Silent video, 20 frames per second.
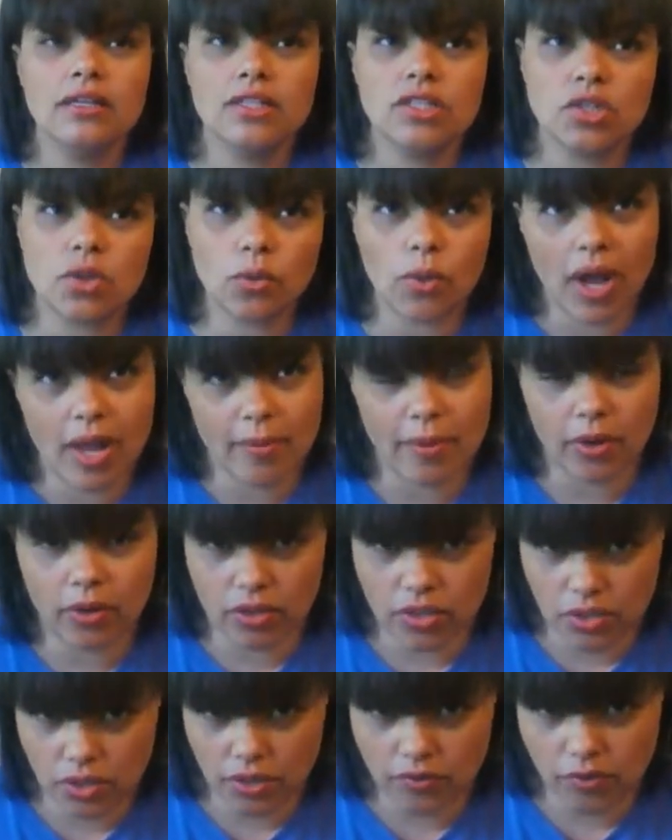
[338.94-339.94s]
So why am I
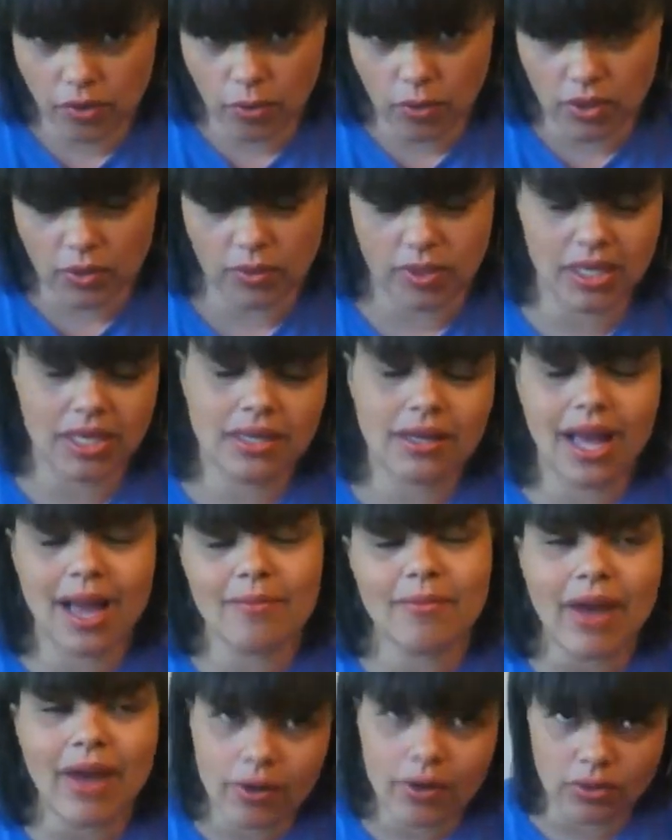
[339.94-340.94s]
only doing it for 1 week?
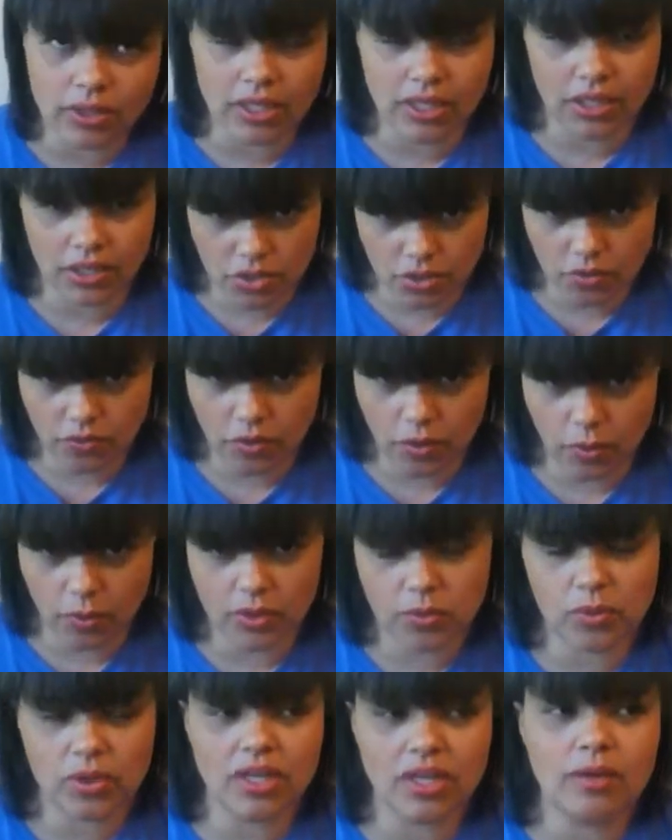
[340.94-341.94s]
I'm not only going to do it for
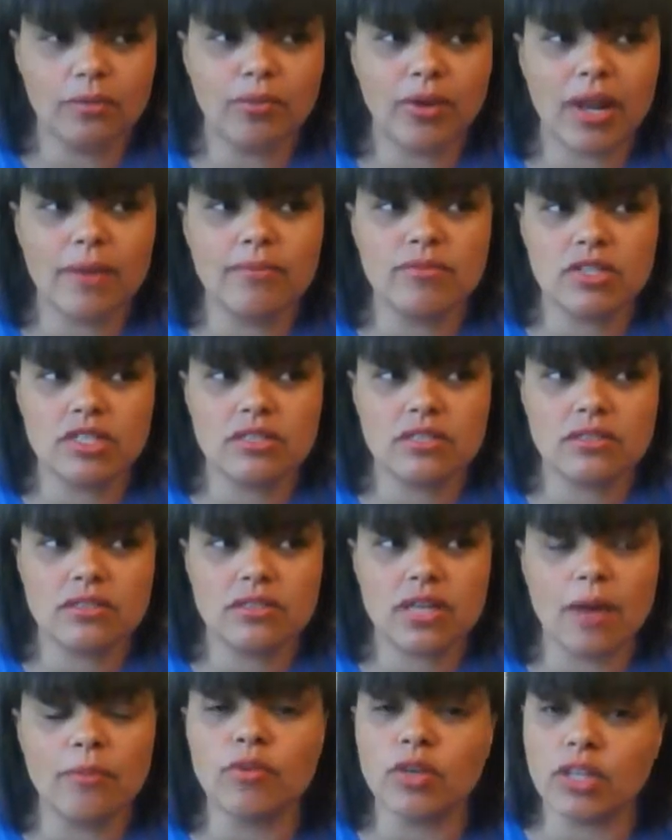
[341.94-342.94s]
1 week, but
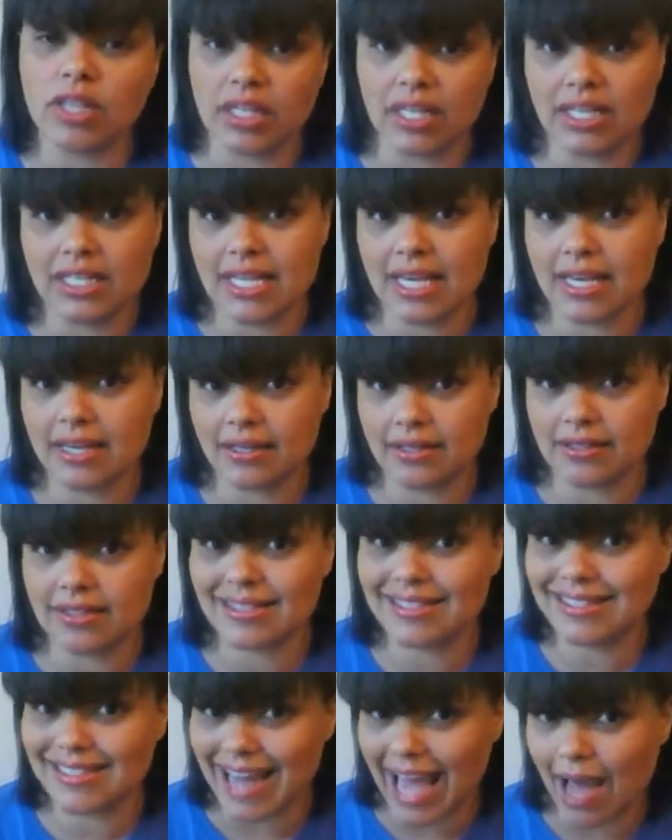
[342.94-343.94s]
I'm really going to take a
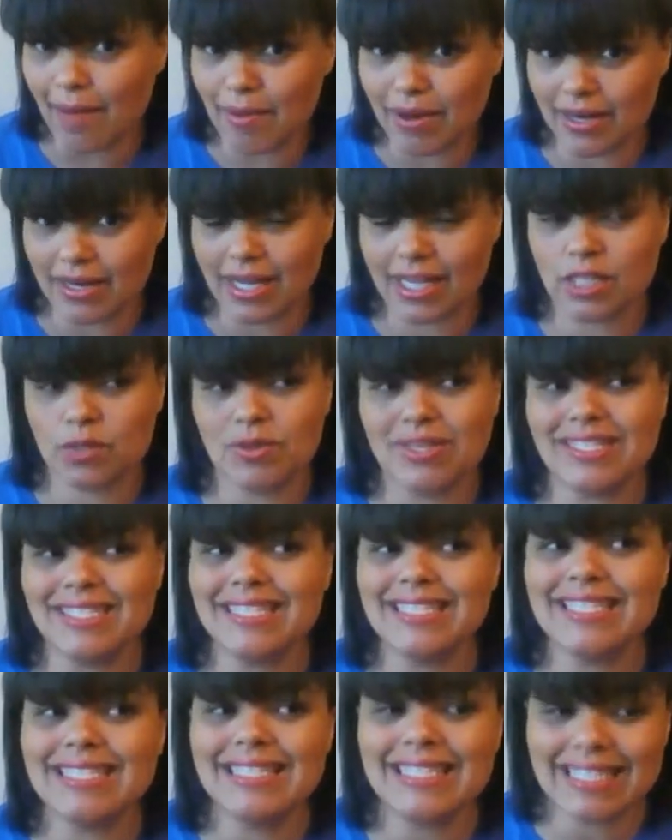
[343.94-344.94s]
stab at it next week
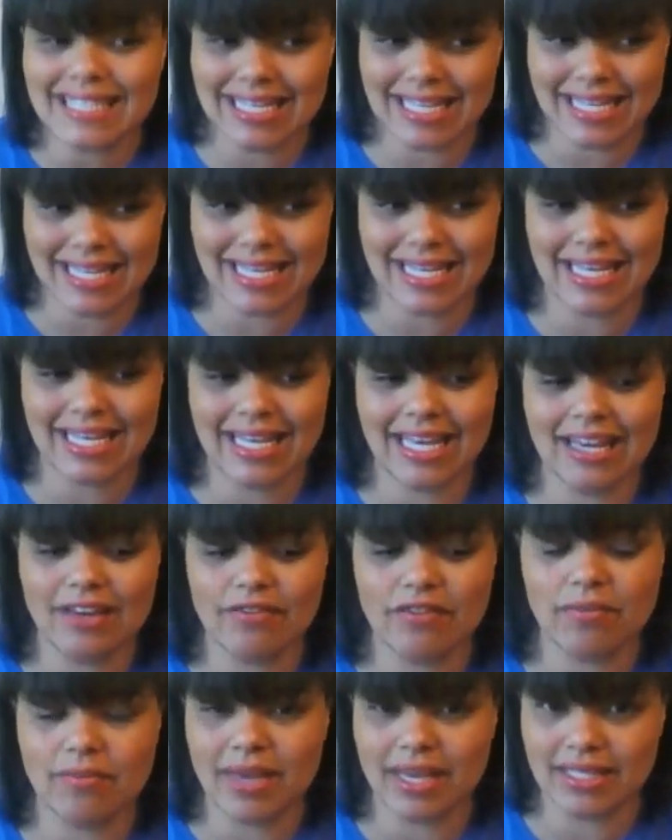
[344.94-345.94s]
to see
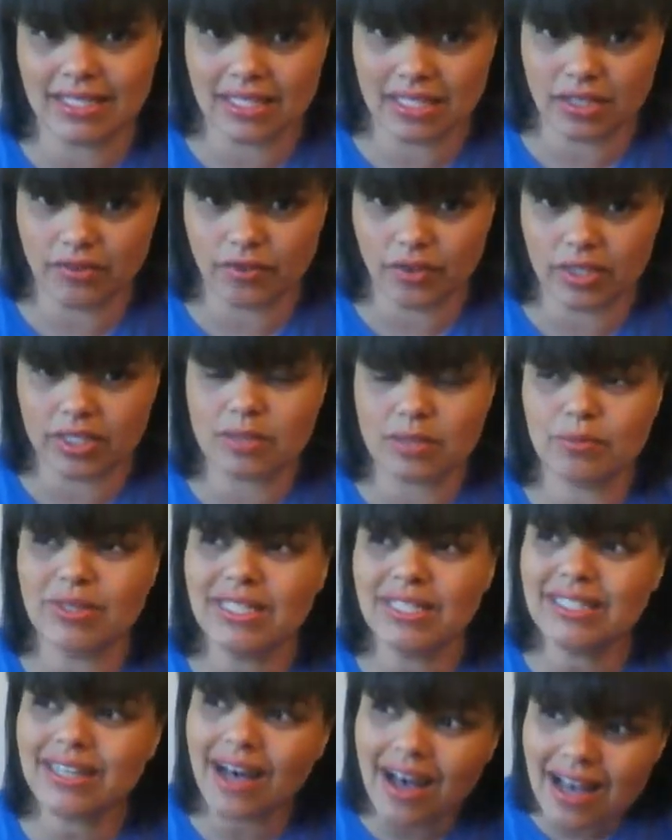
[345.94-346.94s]
if it makes a difference,
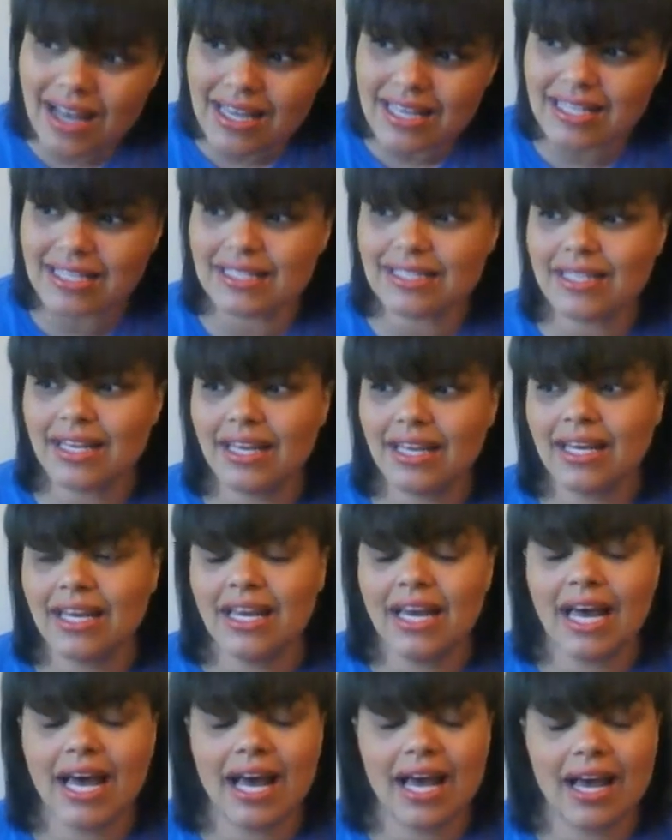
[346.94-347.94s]
because
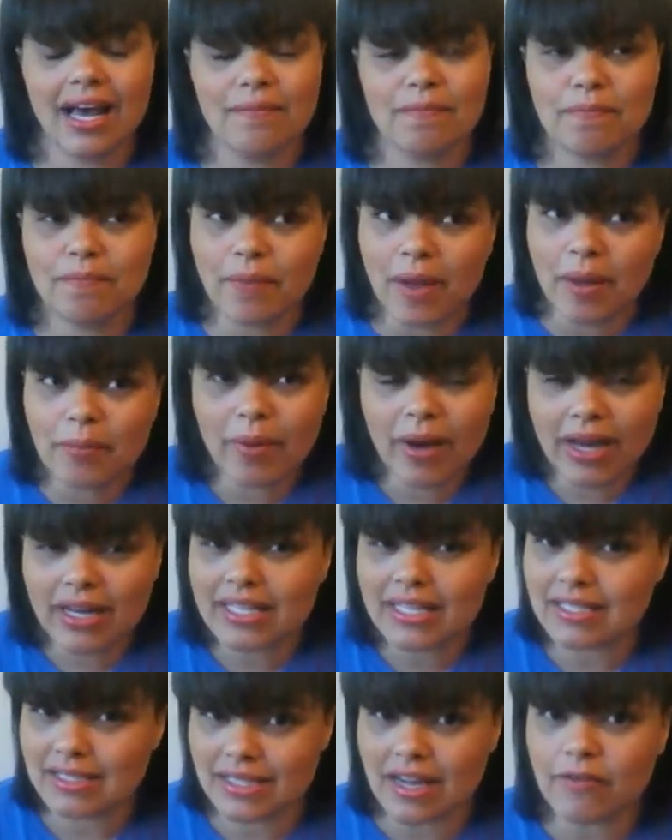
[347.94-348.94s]
my
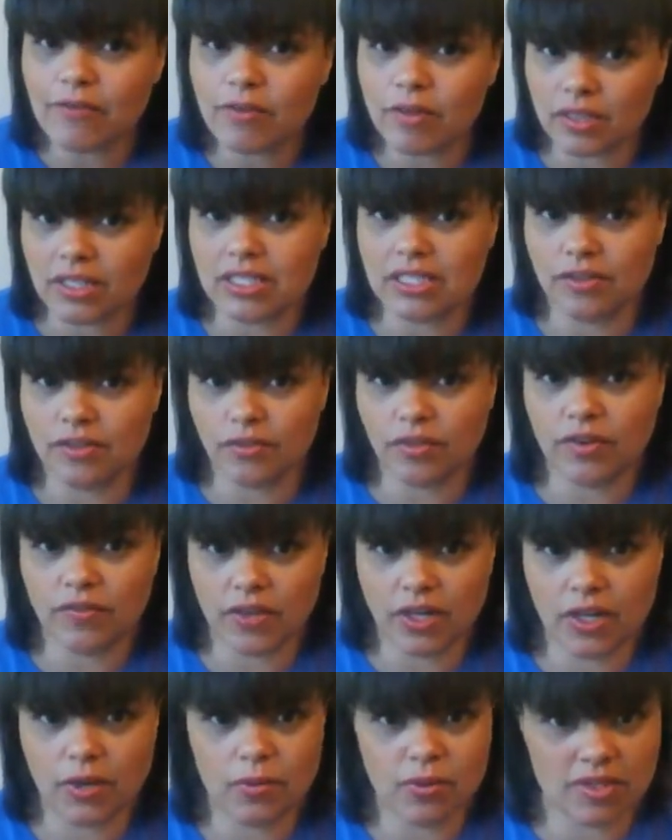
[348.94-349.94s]
body is definitely different
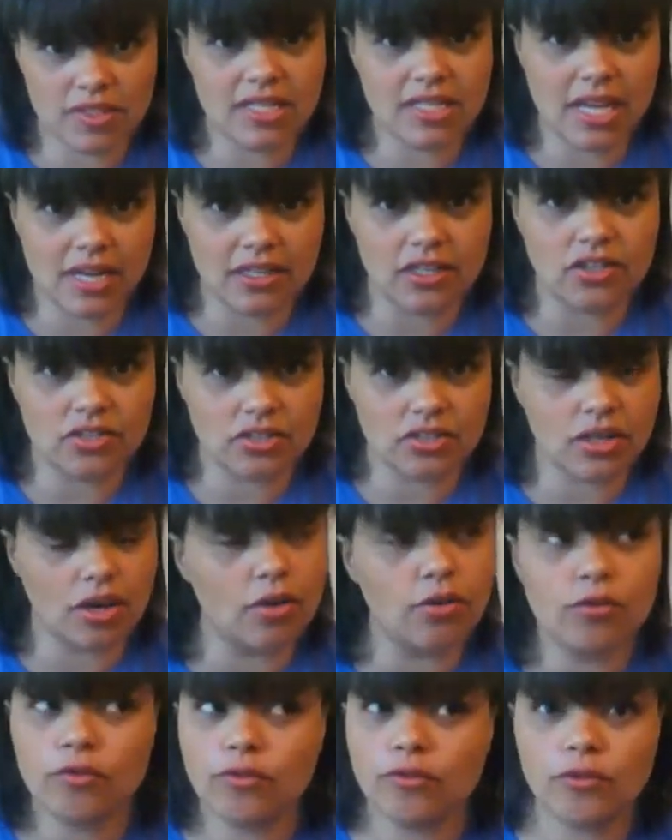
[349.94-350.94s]
than it was 10 years
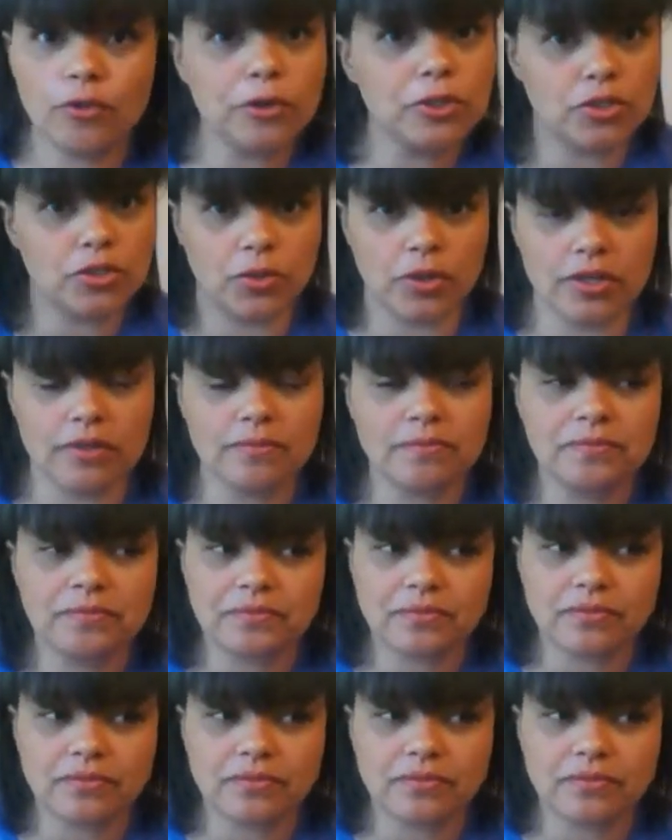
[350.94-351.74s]
ago, for sure.